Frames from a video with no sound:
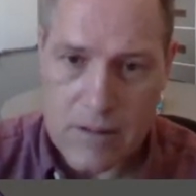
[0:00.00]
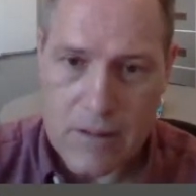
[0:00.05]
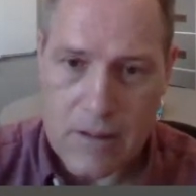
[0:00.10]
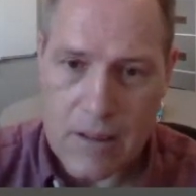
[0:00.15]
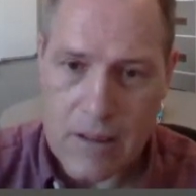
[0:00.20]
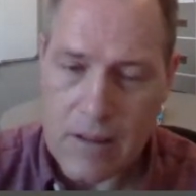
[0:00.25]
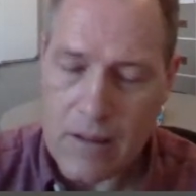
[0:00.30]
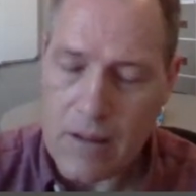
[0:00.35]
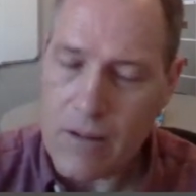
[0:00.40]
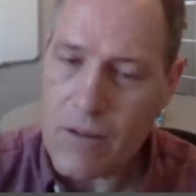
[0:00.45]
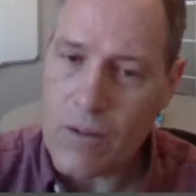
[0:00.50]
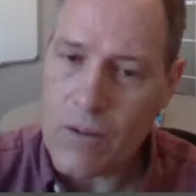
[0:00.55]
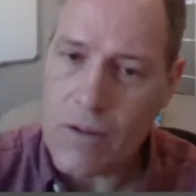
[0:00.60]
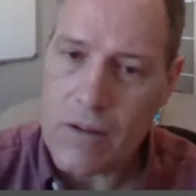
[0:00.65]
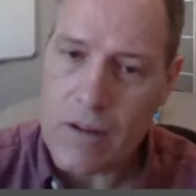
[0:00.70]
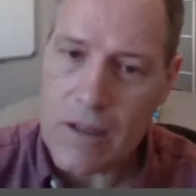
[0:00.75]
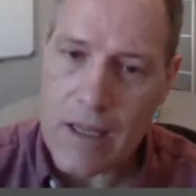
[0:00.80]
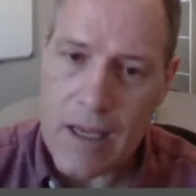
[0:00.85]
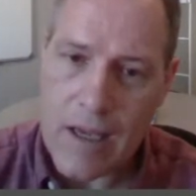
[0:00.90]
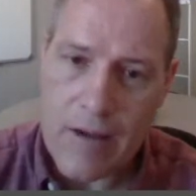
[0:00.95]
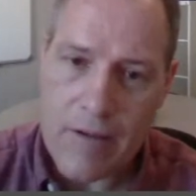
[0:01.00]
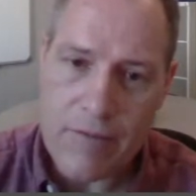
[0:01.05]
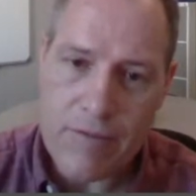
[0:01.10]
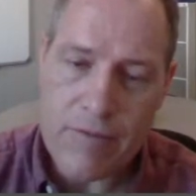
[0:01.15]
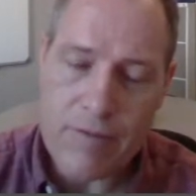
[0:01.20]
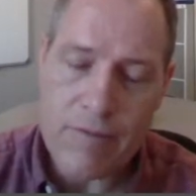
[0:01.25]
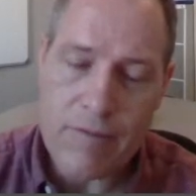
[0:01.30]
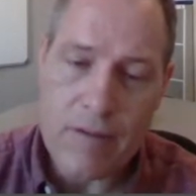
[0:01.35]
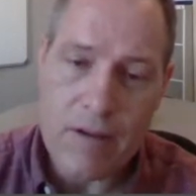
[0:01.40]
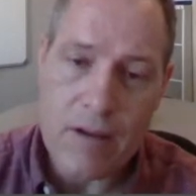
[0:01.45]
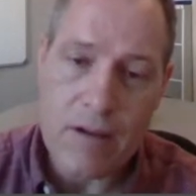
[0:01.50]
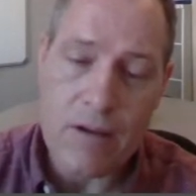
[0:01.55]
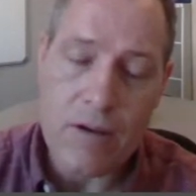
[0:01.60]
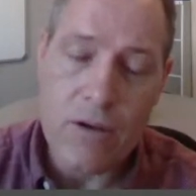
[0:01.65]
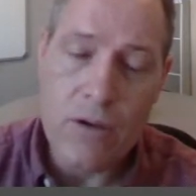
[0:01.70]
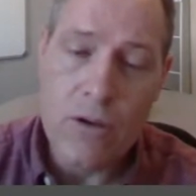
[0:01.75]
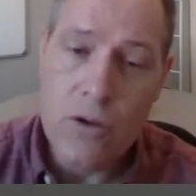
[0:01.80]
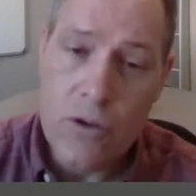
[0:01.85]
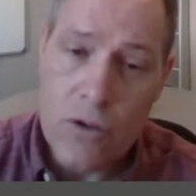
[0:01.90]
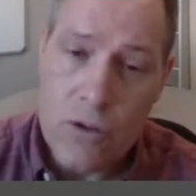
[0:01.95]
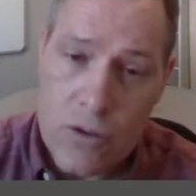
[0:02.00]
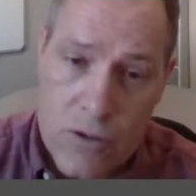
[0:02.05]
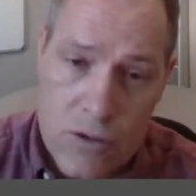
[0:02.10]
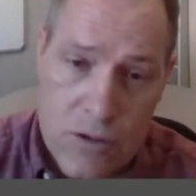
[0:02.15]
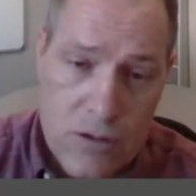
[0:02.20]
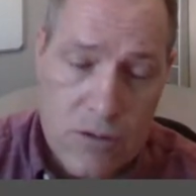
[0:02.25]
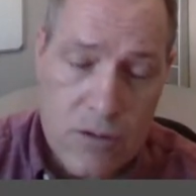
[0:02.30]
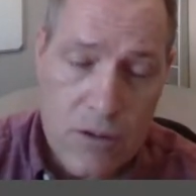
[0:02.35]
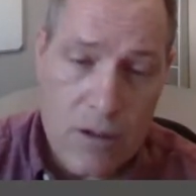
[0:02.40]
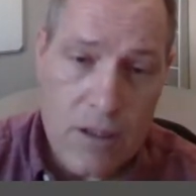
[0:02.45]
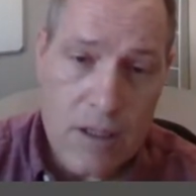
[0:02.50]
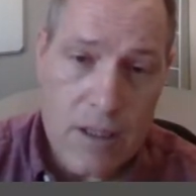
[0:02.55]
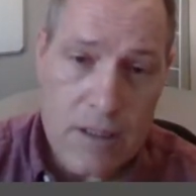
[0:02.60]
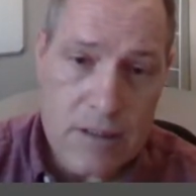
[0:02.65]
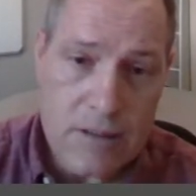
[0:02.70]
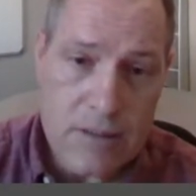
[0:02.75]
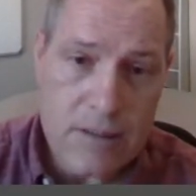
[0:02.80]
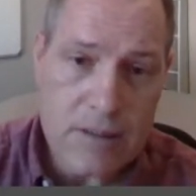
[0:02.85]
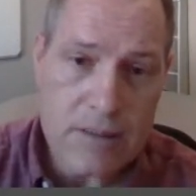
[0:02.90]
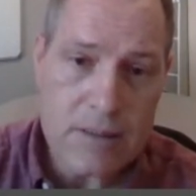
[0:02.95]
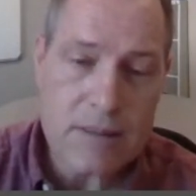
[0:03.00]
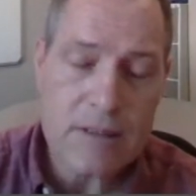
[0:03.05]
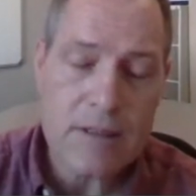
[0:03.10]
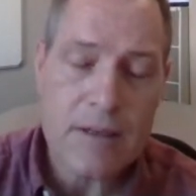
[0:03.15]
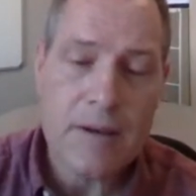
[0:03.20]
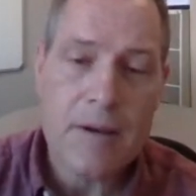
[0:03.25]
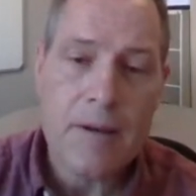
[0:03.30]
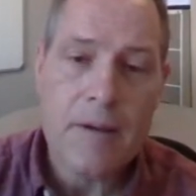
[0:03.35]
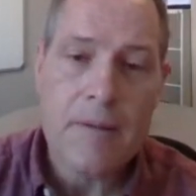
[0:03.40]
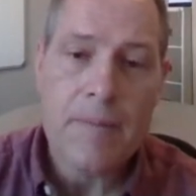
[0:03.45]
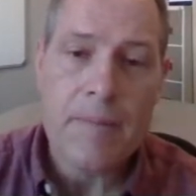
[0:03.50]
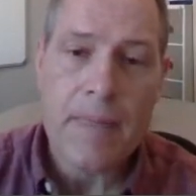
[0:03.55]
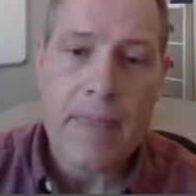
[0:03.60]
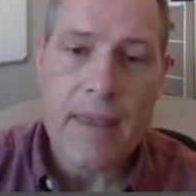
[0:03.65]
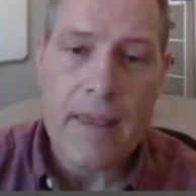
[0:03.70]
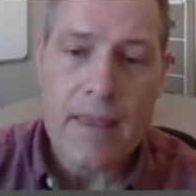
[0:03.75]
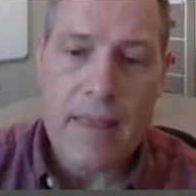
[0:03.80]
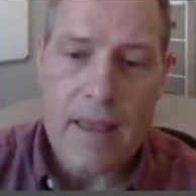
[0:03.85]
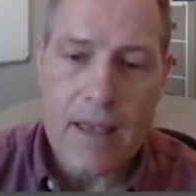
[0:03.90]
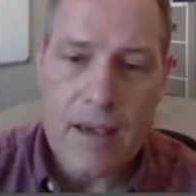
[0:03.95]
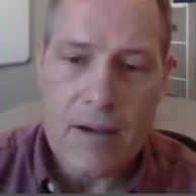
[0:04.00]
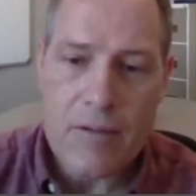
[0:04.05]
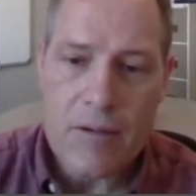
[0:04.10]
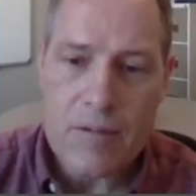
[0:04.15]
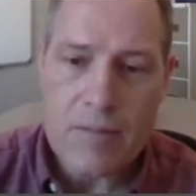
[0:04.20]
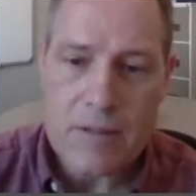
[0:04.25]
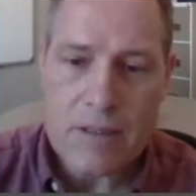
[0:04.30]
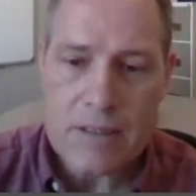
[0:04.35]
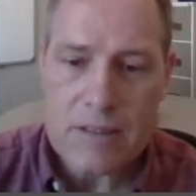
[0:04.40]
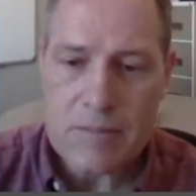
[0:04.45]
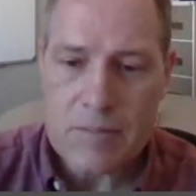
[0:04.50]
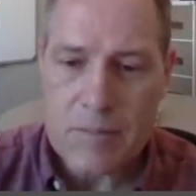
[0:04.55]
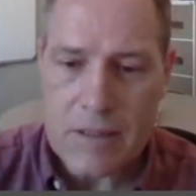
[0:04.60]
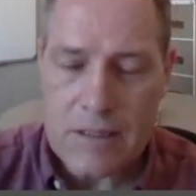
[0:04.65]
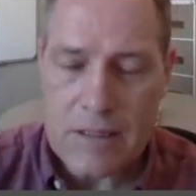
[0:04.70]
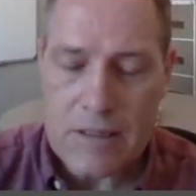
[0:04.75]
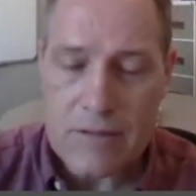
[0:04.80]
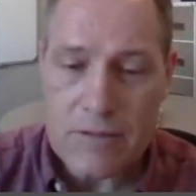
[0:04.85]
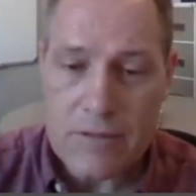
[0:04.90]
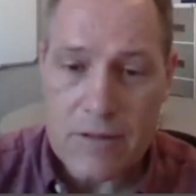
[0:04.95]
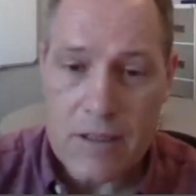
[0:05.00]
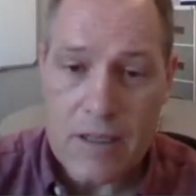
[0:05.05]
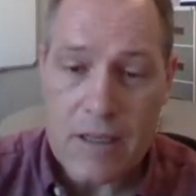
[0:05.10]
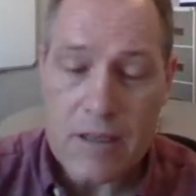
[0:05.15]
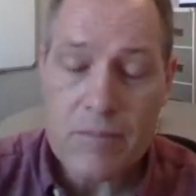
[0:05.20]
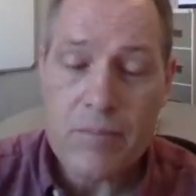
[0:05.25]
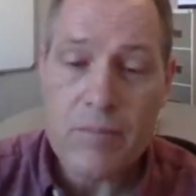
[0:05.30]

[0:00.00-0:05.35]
Okay, they can't have loose tolerances. There we must specify